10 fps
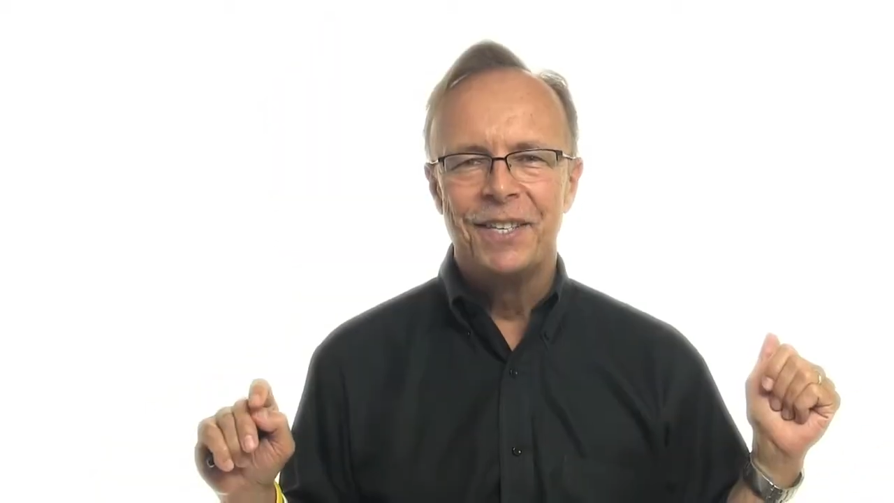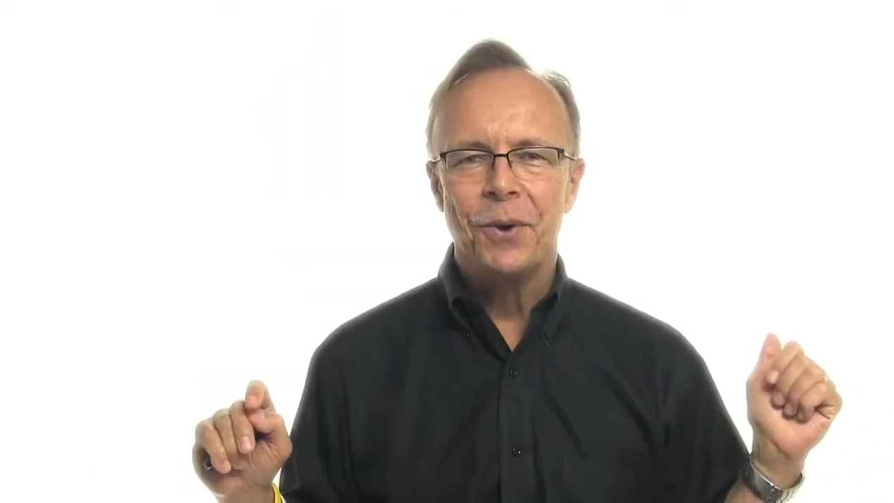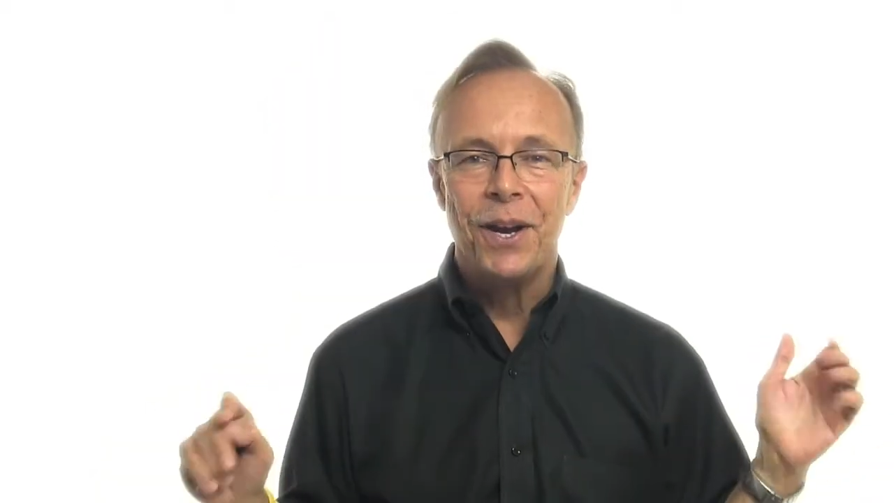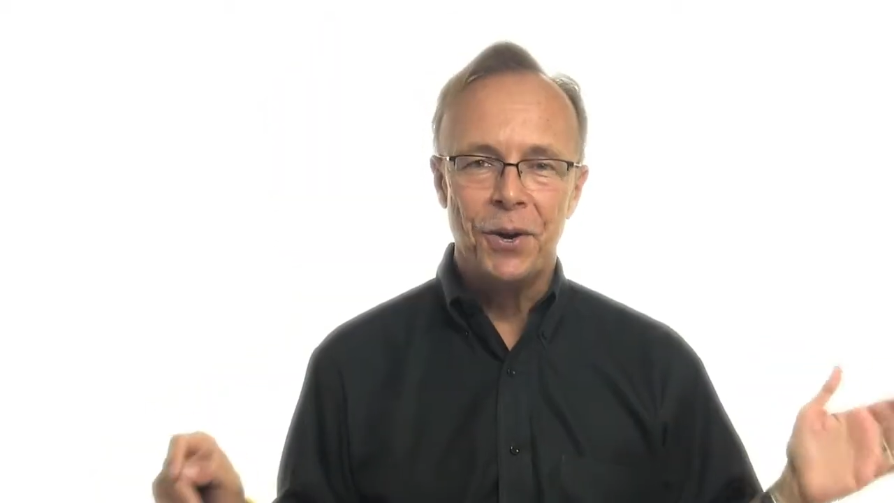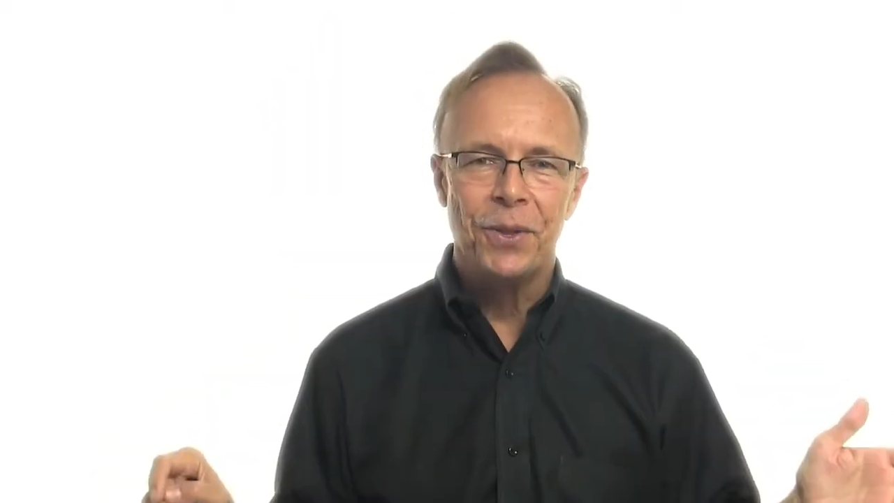
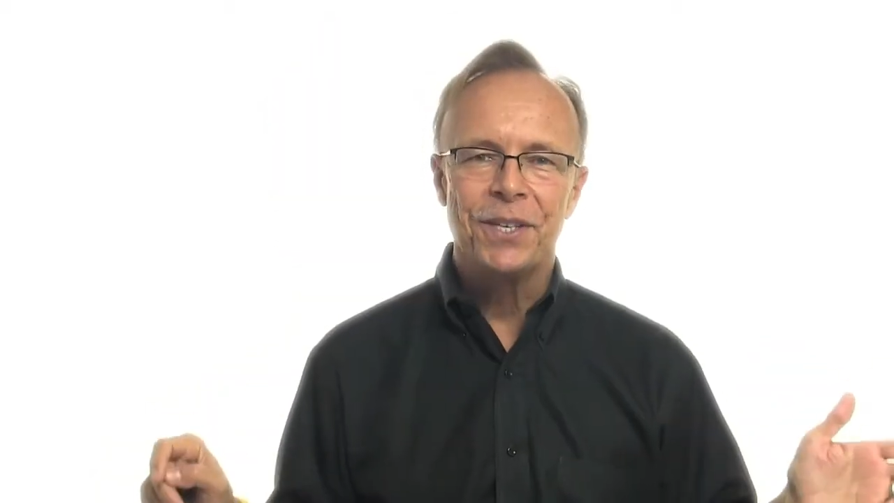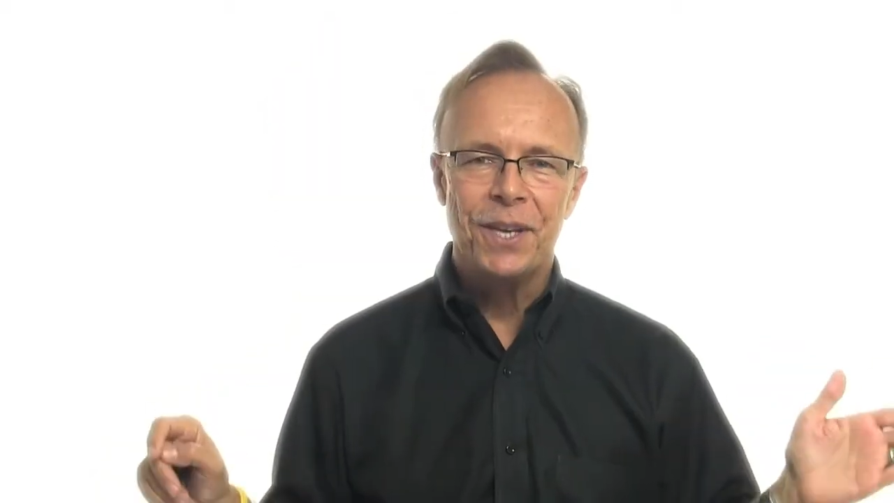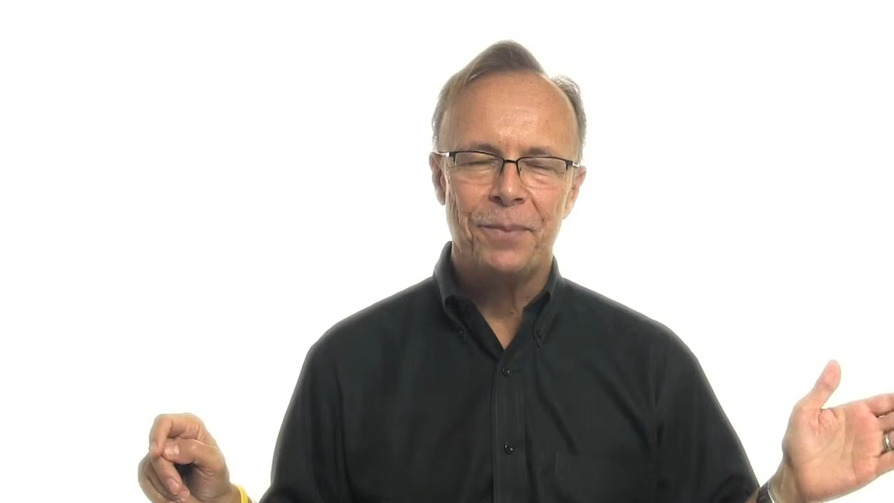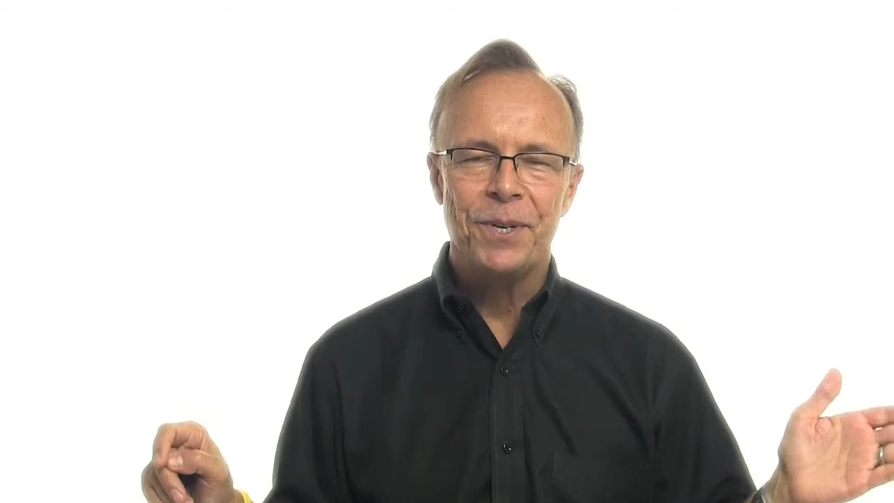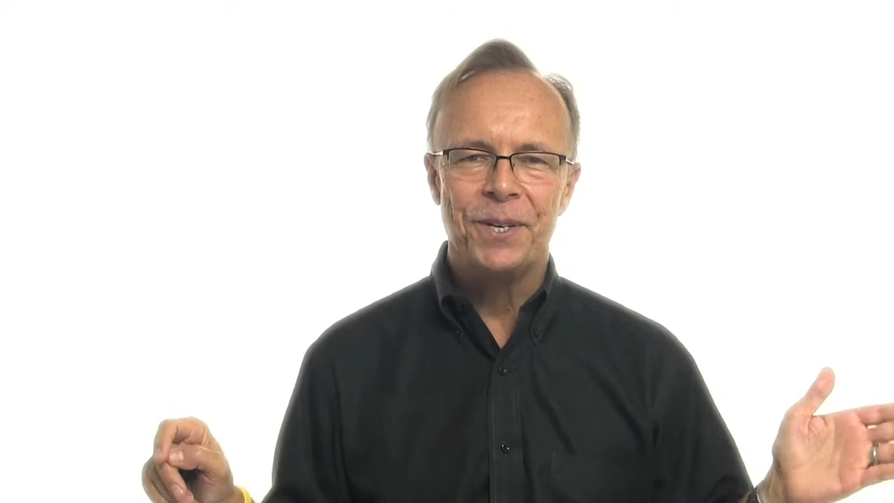So I know the
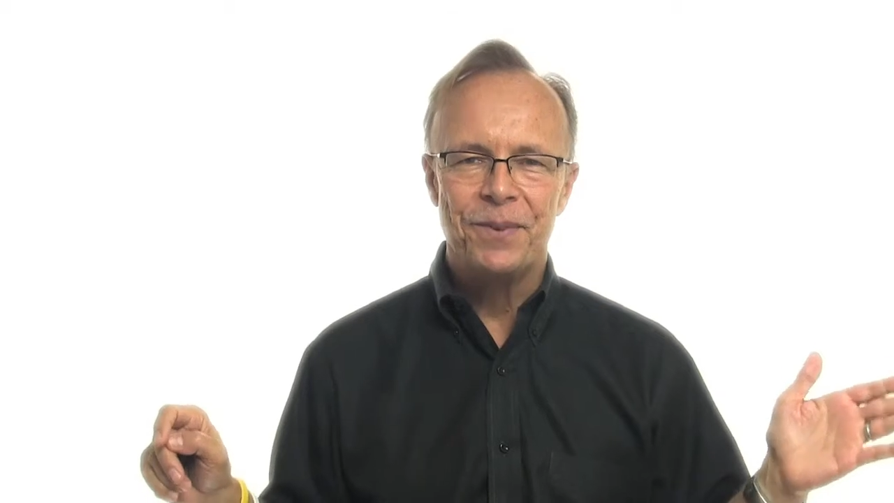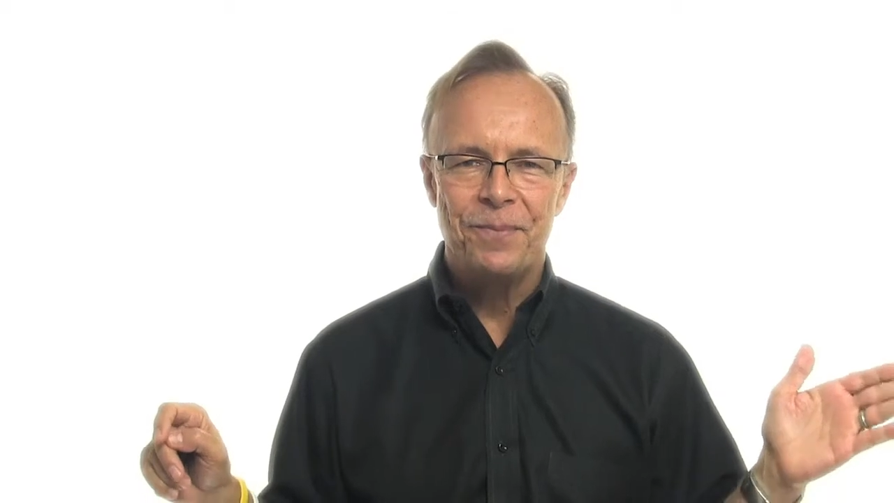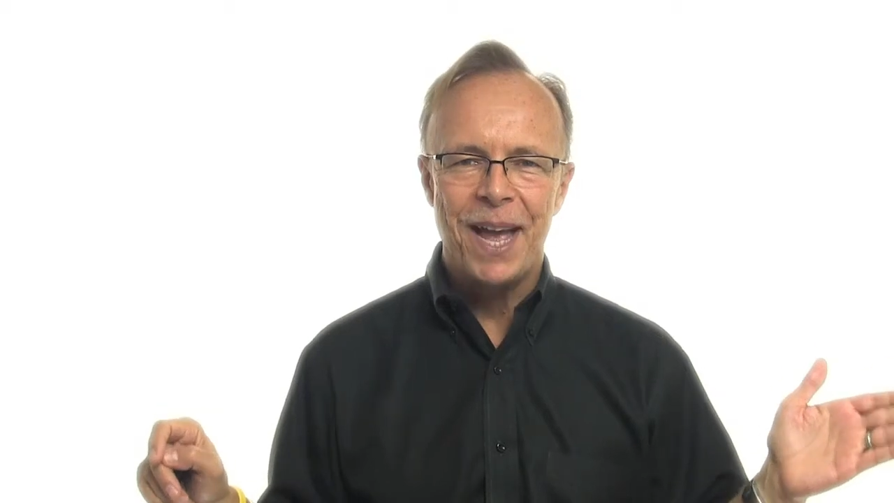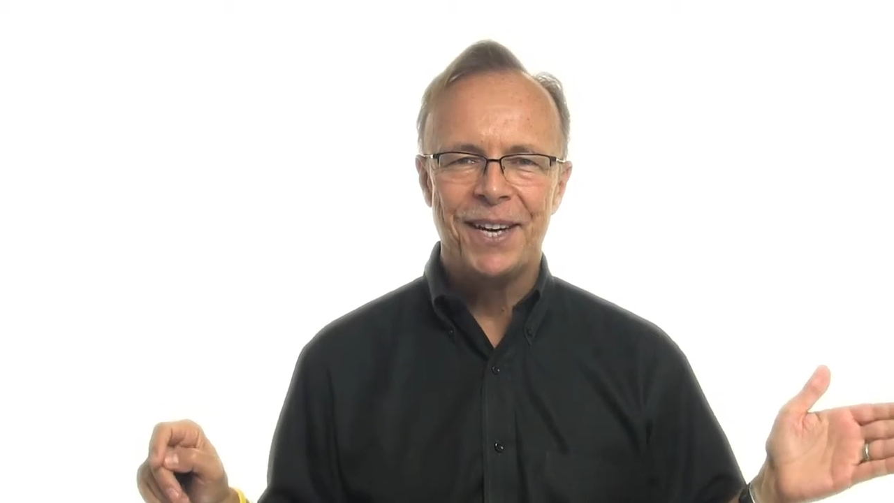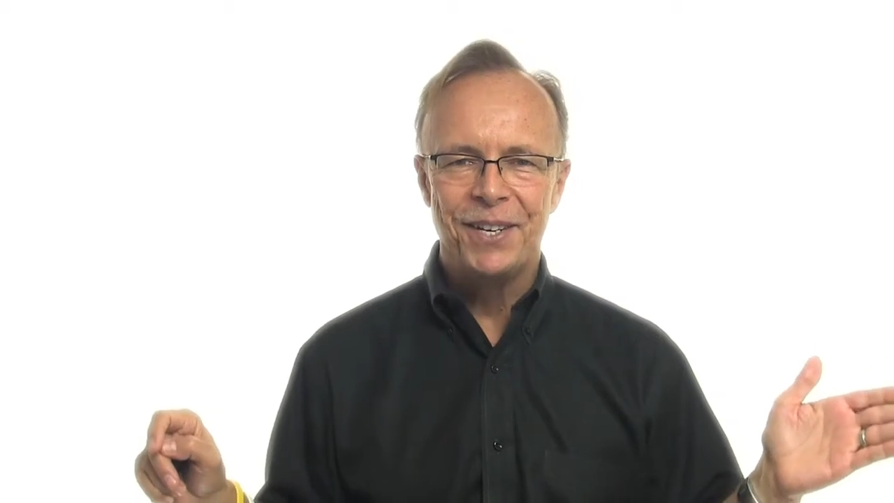subject
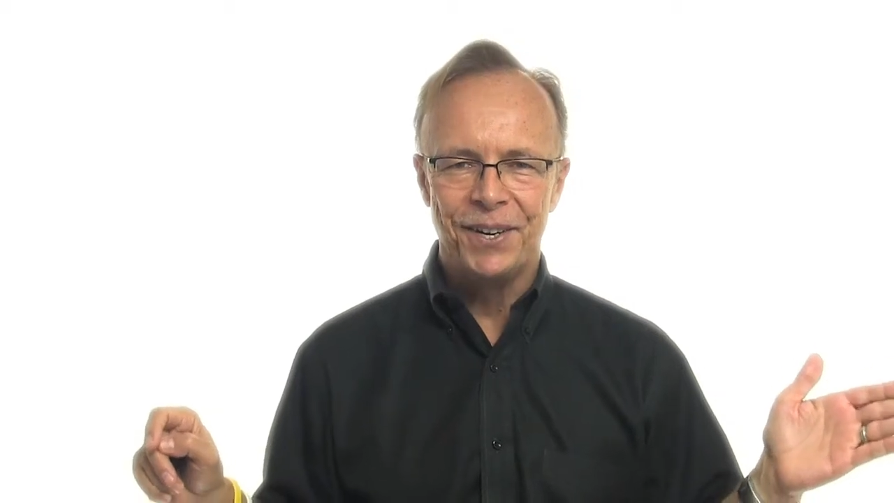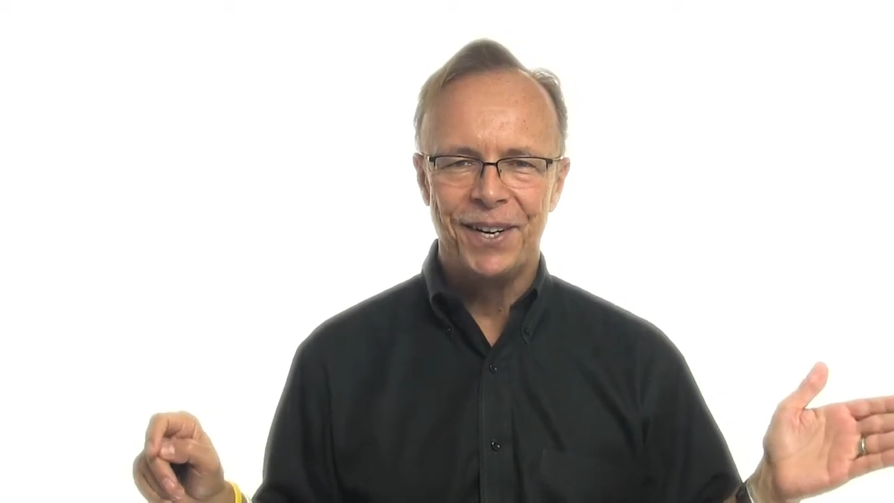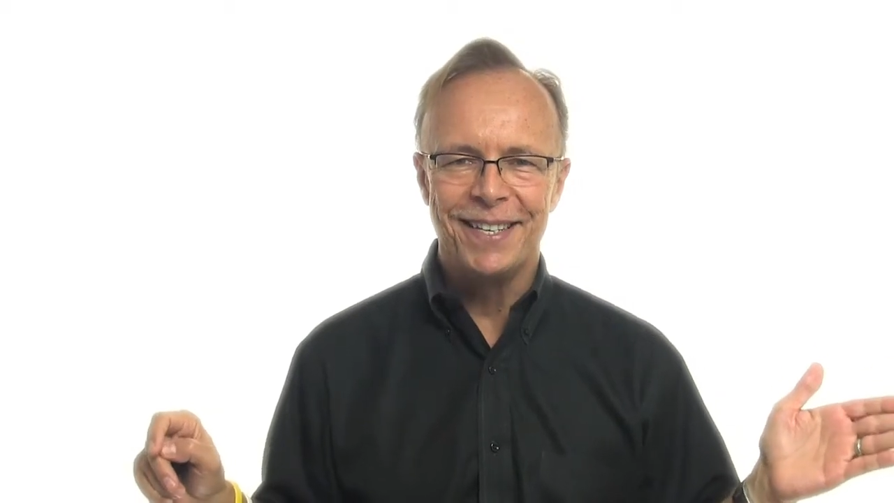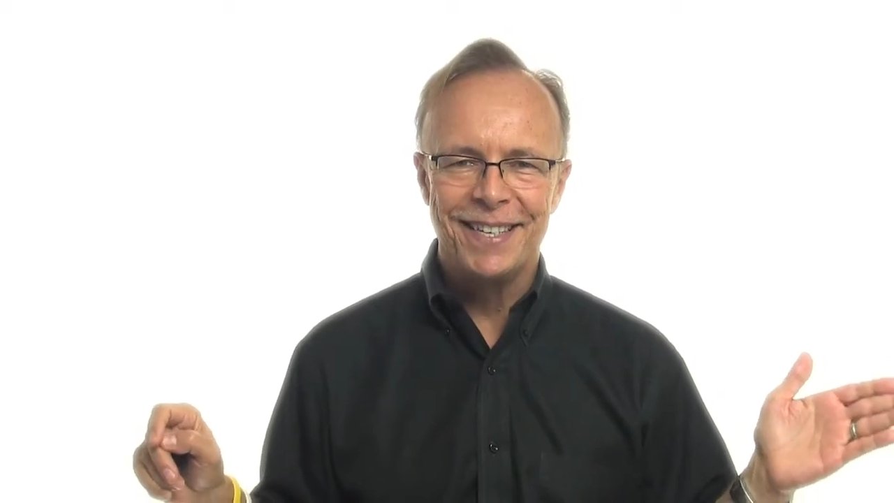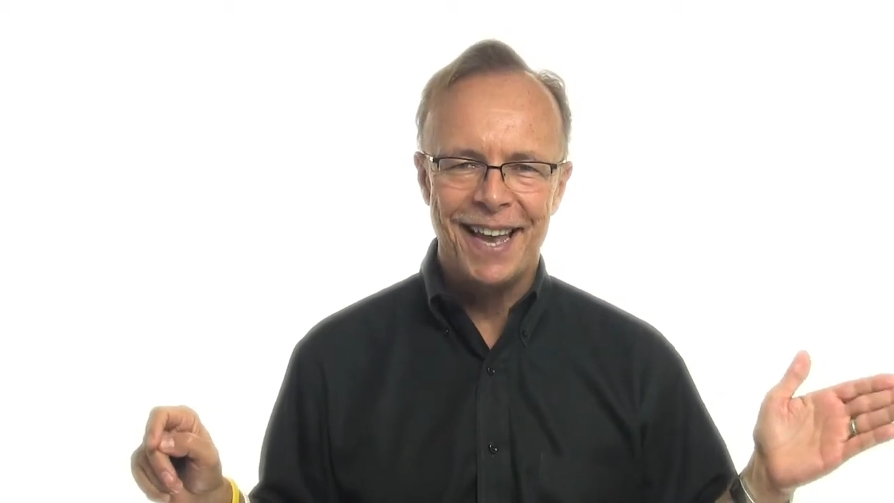of
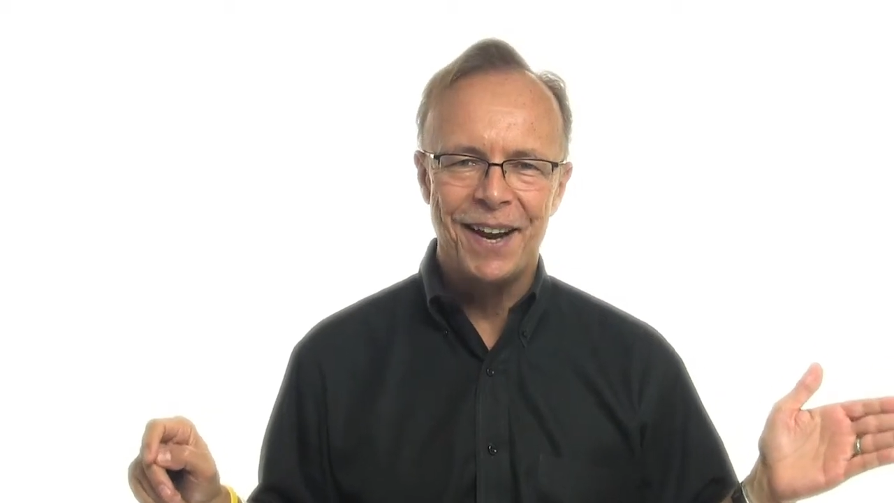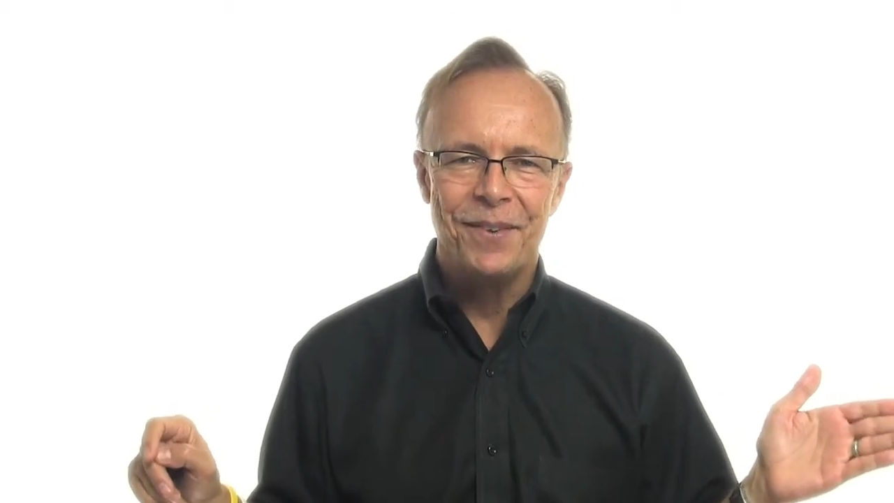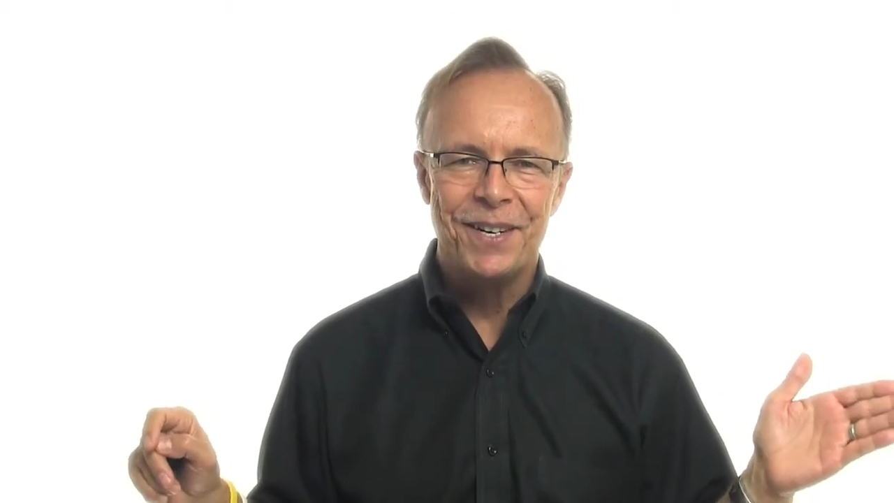bacteria is kind of a